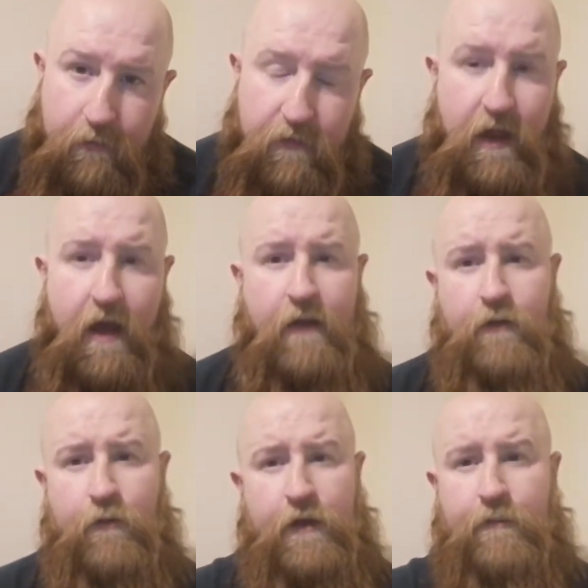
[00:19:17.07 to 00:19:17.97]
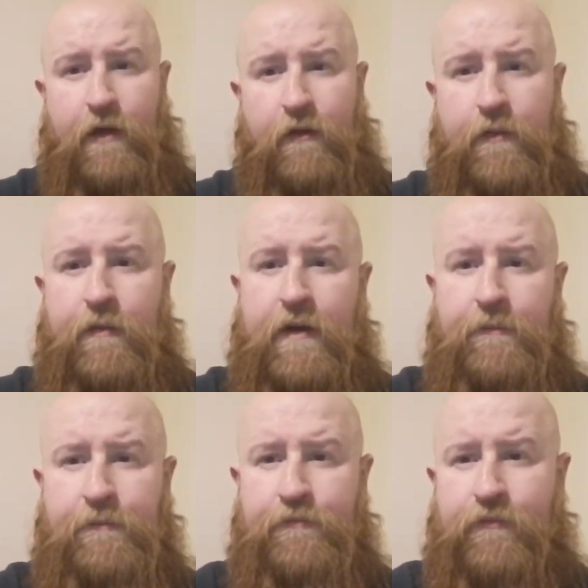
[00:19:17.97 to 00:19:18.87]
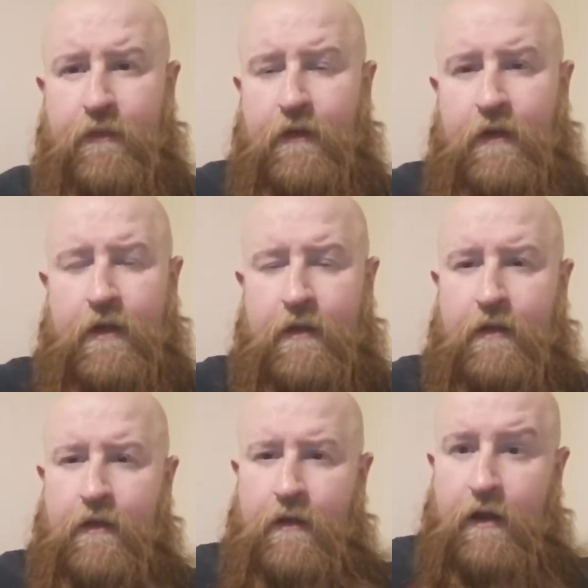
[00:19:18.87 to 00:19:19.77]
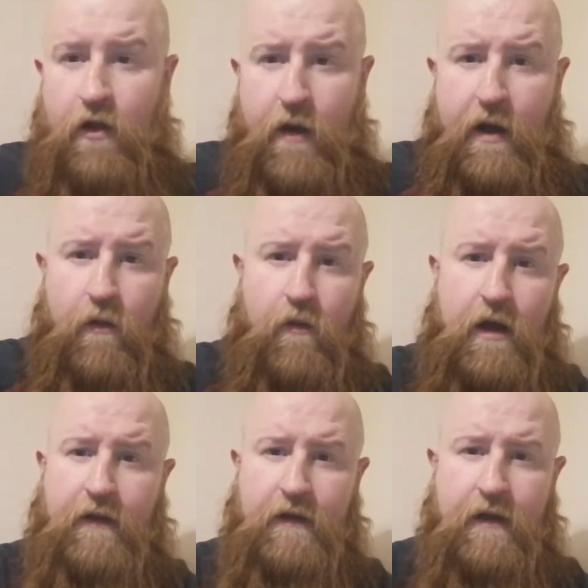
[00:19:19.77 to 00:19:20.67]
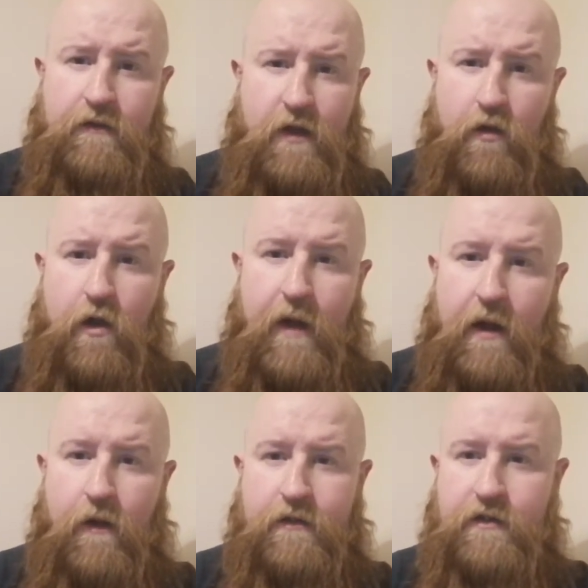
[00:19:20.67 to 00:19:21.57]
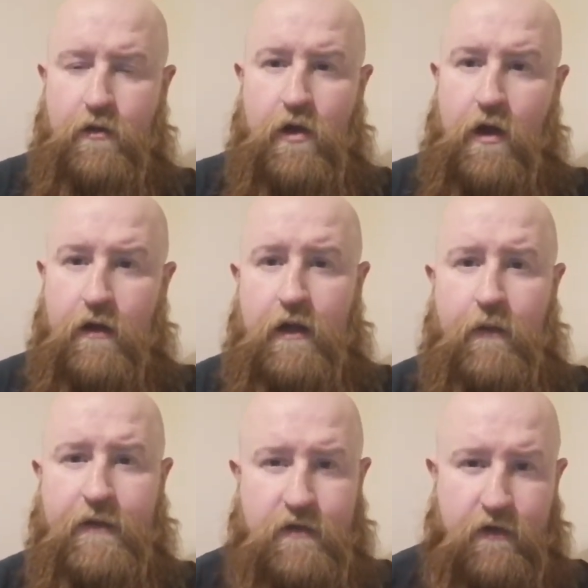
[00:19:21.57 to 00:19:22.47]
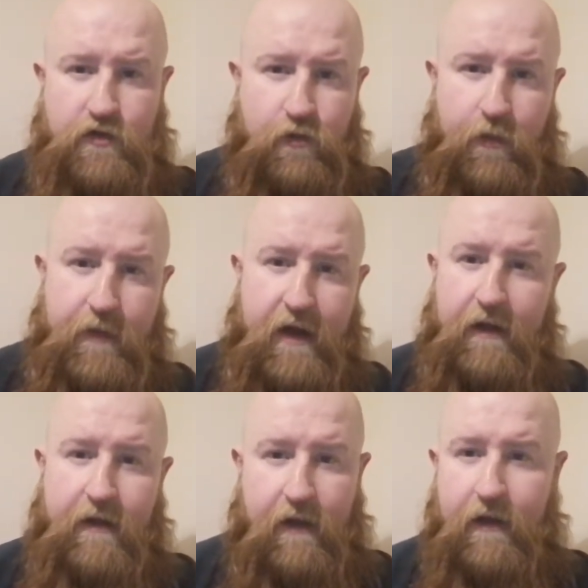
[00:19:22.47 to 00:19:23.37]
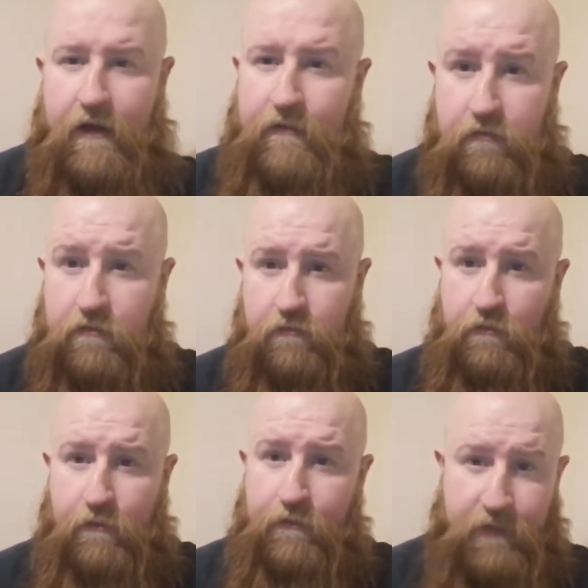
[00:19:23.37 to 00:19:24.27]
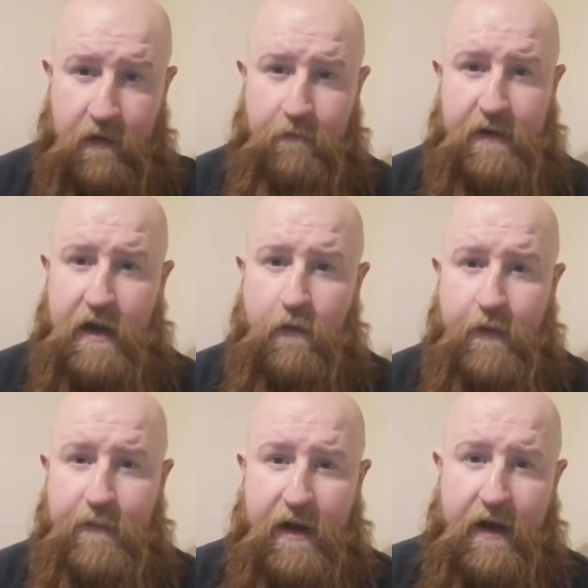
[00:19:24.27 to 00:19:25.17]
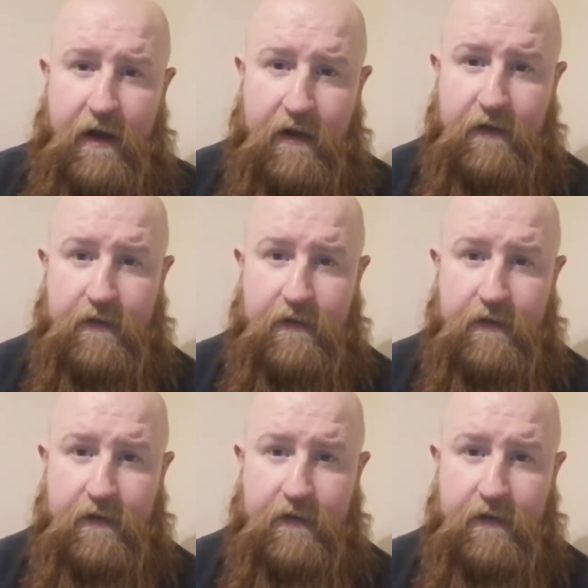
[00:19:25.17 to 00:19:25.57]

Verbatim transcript: nah, it don't really bother me, mom. I go out. I need. I still go out. I still got. I, went to the supermarket. I've been out with my ma.